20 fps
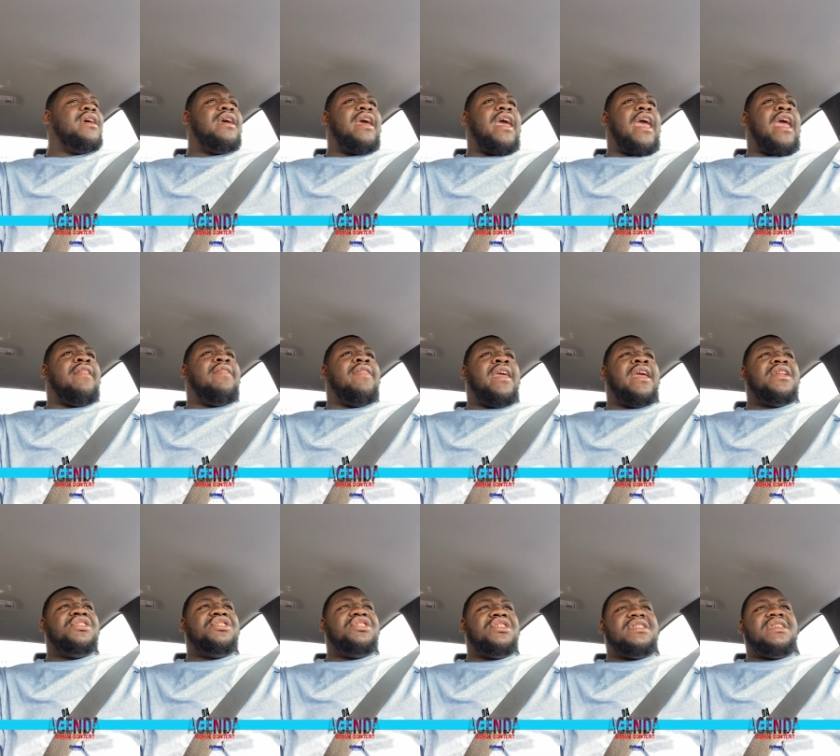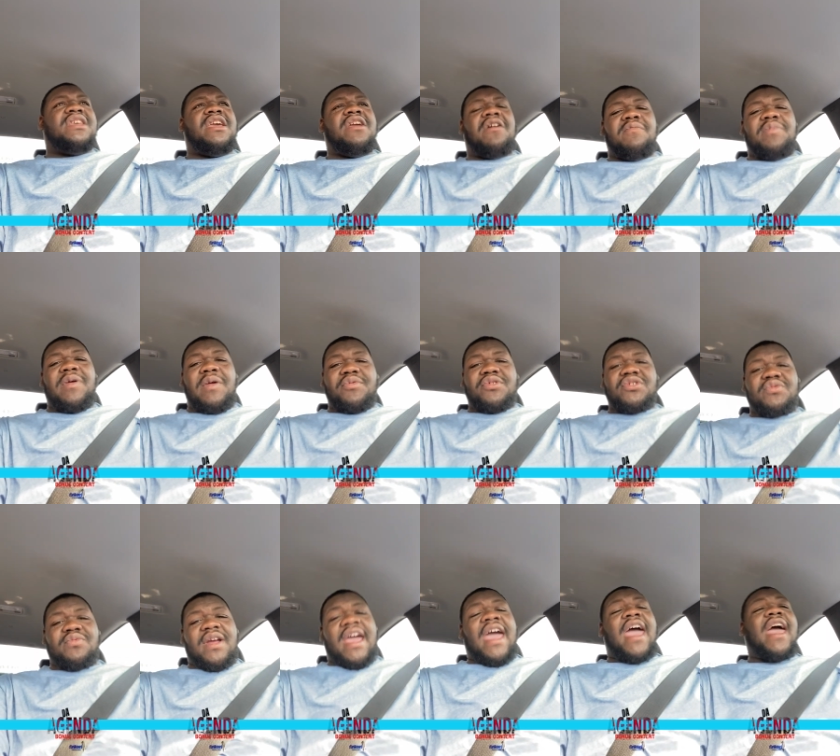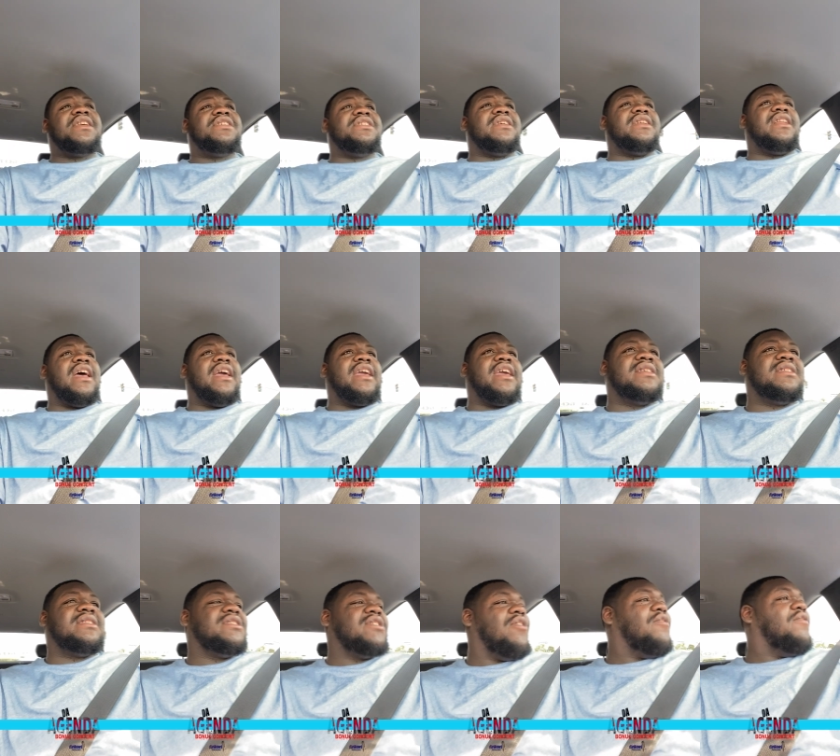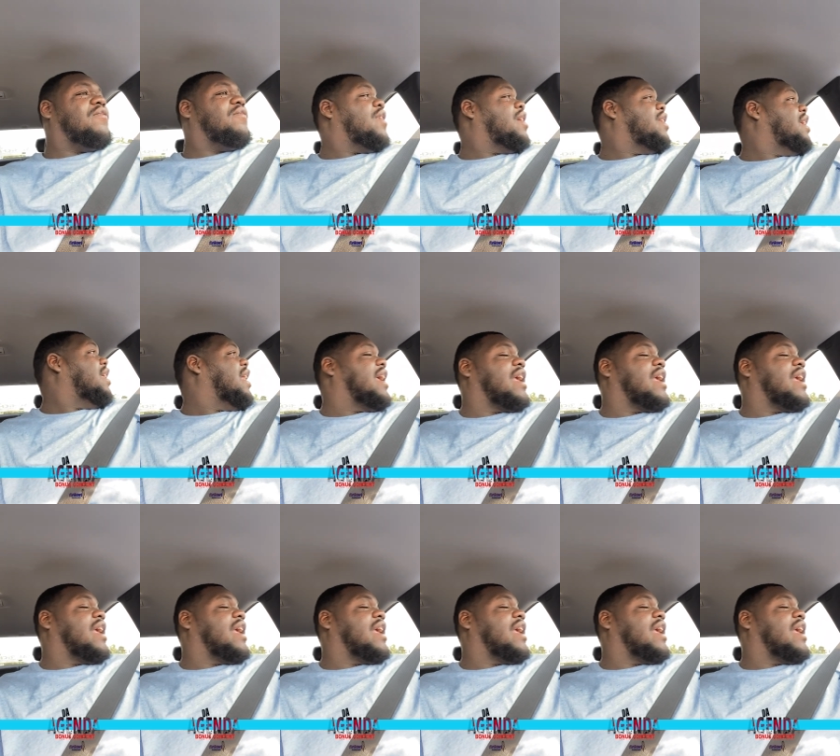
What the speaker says: and then just hearing people's reaction. It's so funny.